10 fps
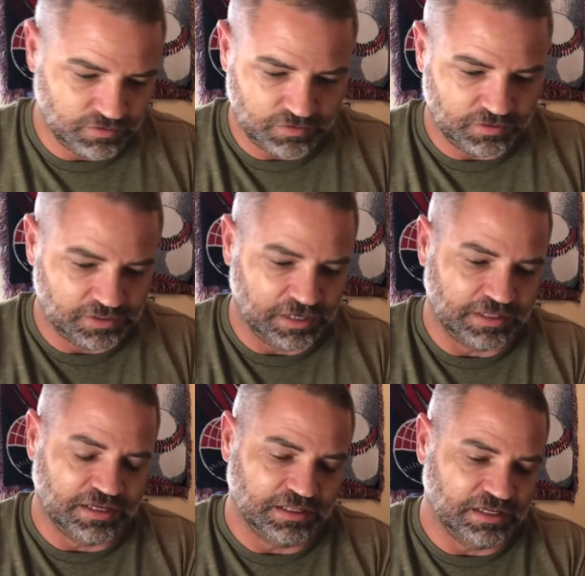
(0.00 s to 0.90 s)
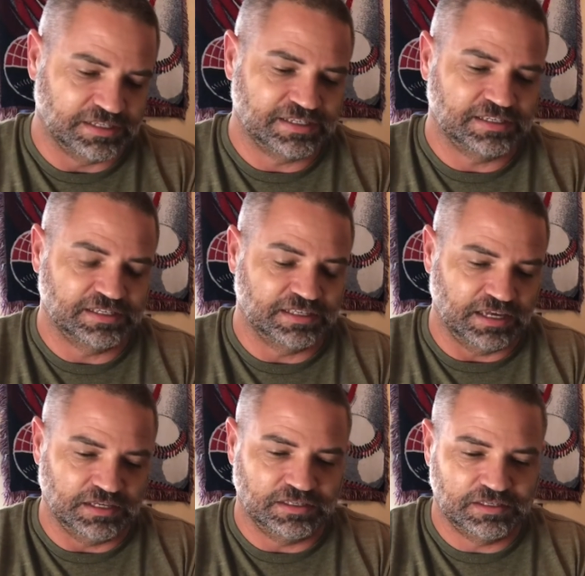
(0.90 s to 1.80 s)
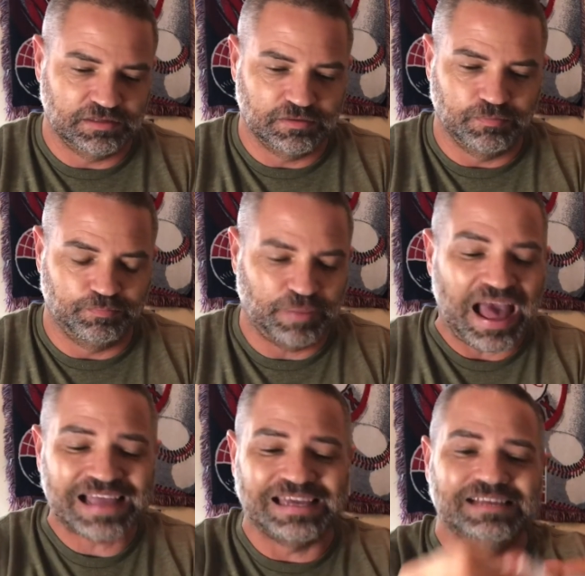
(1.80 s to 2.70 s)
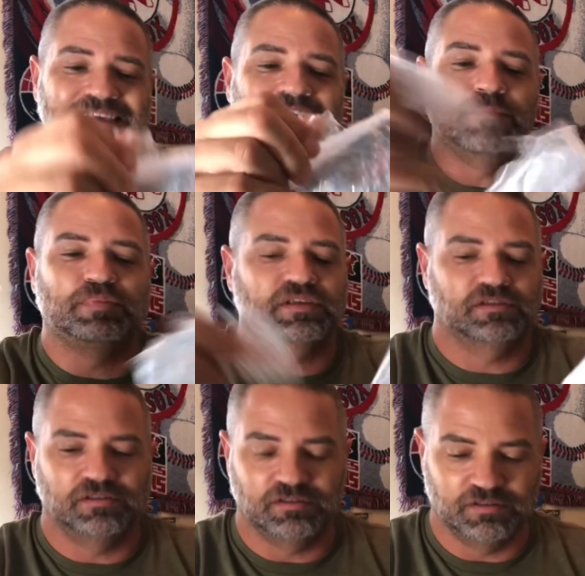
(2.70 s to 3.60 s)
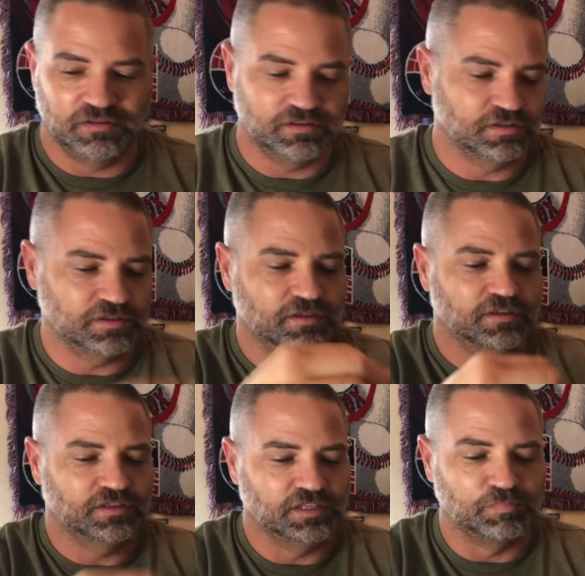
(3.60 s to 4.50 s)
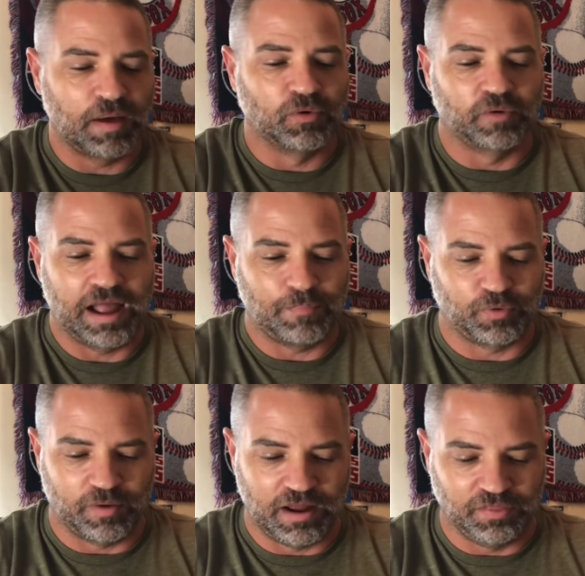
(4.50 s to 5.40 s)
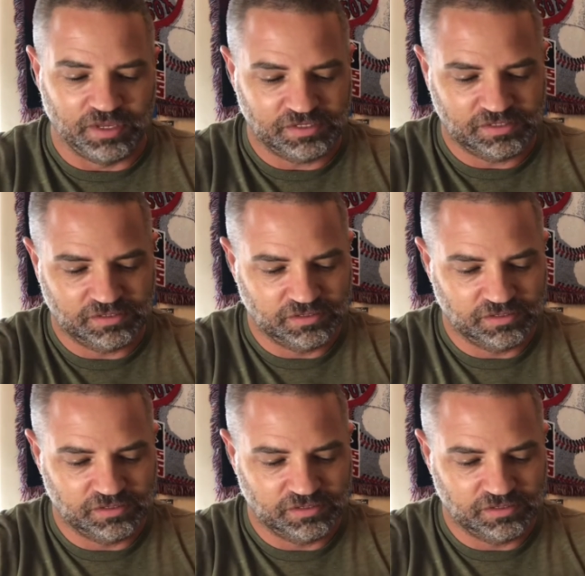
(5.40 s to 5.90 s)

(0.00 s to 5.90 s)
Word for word: It's like they, they, they packing taped the bubble wrap around this.